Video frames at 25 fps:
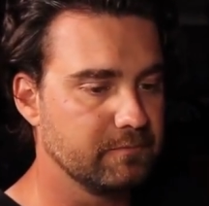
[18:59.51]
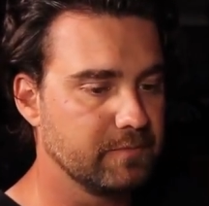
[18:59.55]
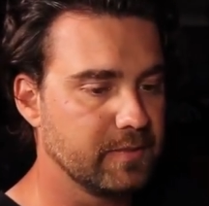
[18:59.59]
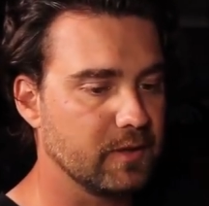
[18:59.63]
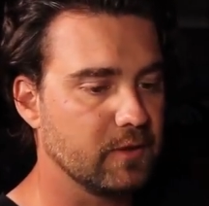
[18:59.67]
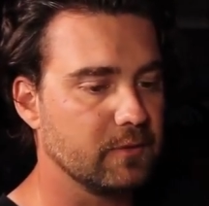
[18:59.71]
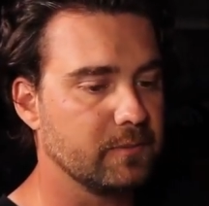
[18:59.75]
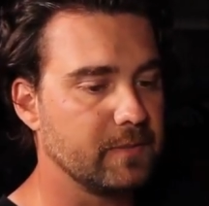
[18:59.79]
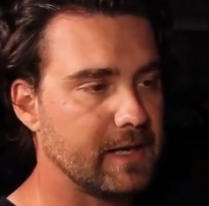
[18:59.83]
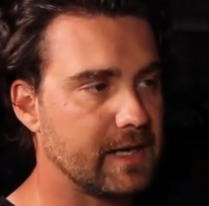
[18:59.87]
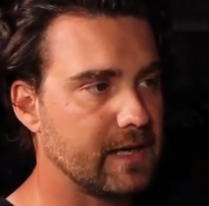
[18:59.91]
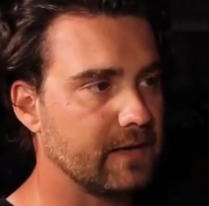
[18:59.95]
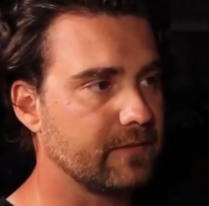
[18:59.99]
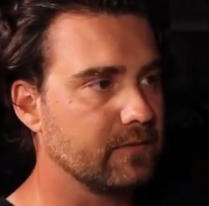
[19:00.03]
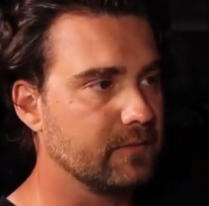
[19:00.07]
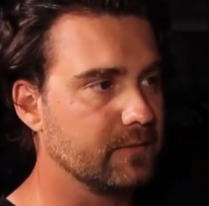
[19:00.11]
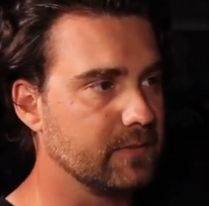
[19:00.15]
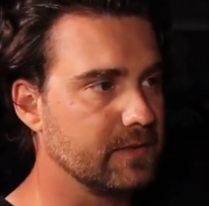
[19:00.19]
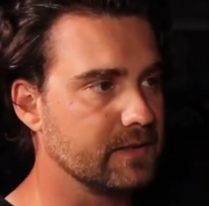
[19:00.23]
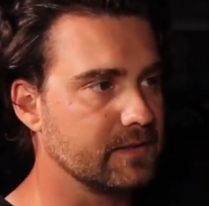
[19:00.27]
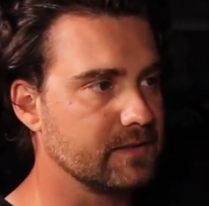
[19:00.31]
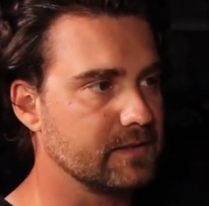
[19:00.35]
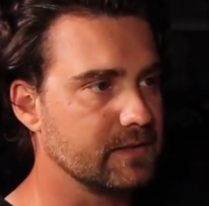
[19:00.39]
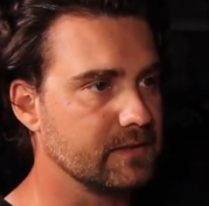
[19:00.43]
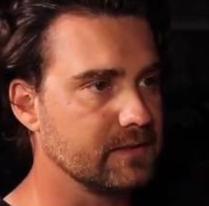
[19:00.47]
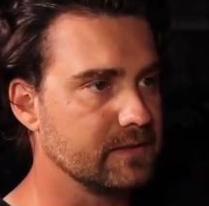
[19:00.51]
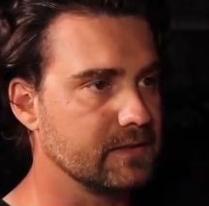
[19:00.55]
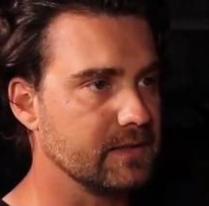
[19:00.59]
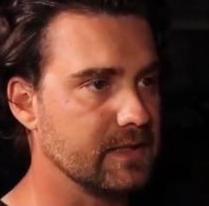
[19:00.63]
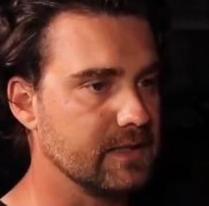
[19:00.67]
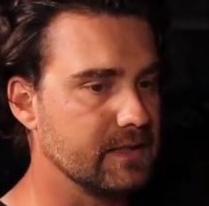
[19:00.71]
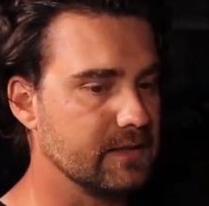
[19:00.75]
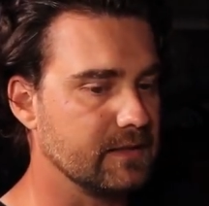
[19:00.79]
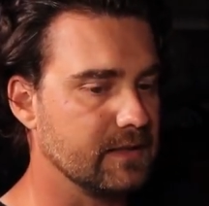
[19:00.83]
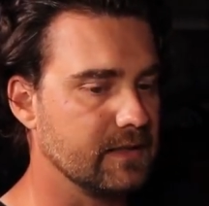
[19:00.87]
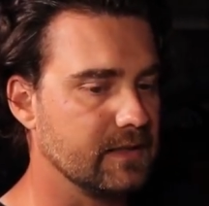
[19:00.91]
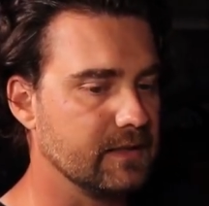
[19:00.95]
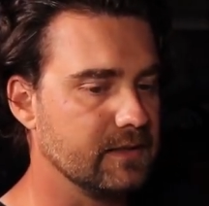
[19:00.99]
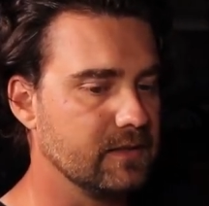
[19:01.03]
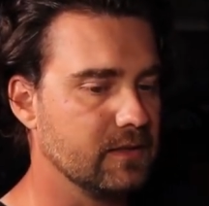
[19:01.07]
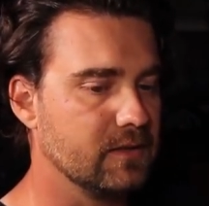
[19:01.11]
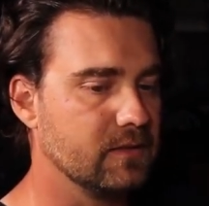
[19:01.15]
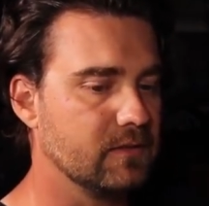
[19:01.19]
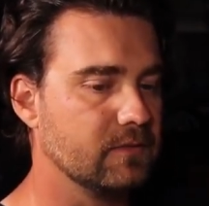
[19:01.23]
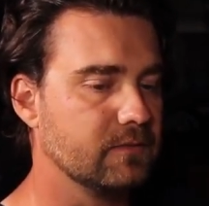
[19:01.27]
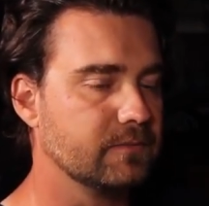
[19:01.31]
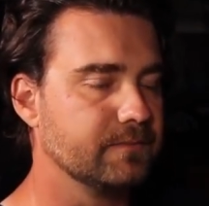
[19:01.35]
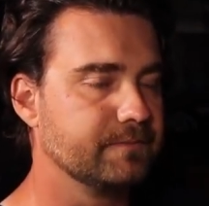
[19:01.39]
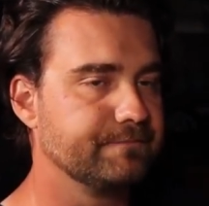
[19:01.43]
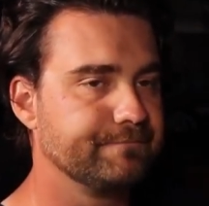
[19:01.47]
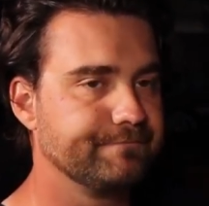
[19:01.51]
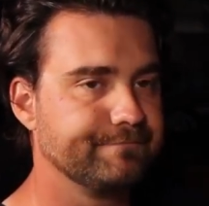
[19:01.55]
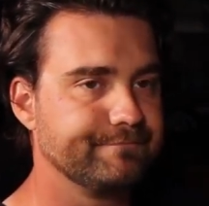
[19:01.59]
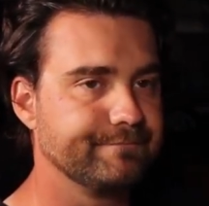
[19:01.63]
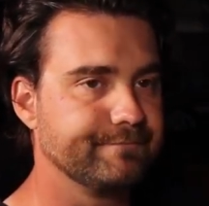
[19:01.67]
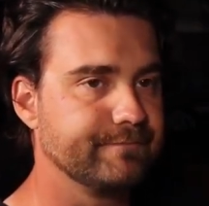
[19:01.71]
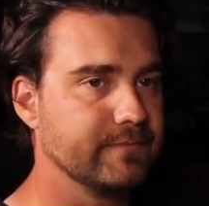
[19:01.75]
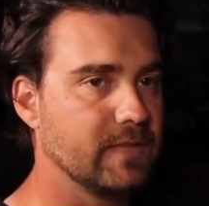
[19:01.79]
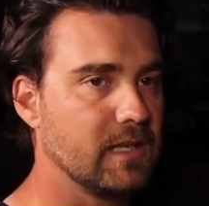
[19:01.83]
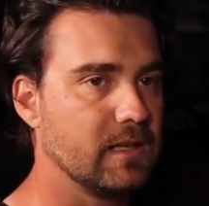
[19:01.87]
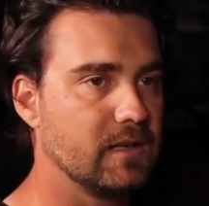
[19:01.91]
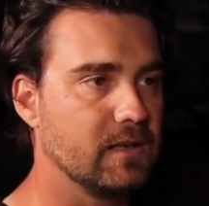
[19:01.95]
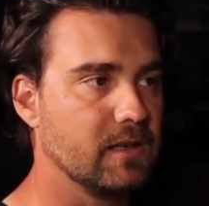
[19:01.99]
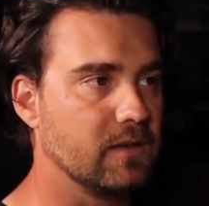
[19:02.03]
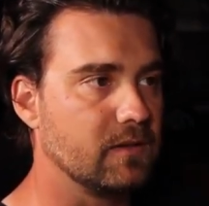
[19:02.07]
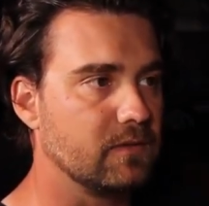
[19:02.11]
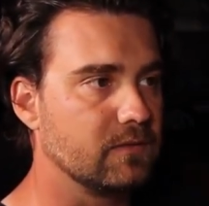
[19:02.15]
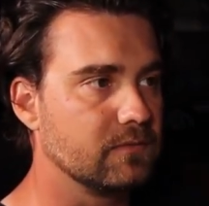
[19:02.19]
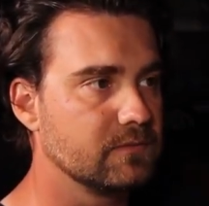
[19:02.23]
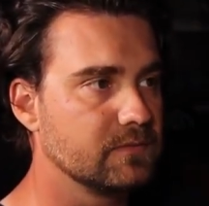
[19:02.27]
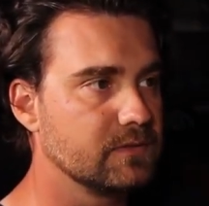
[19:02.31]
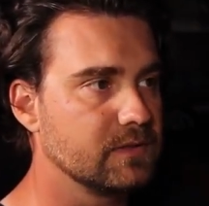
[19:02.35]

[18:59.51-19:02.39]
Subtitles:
build back from this and I don't know,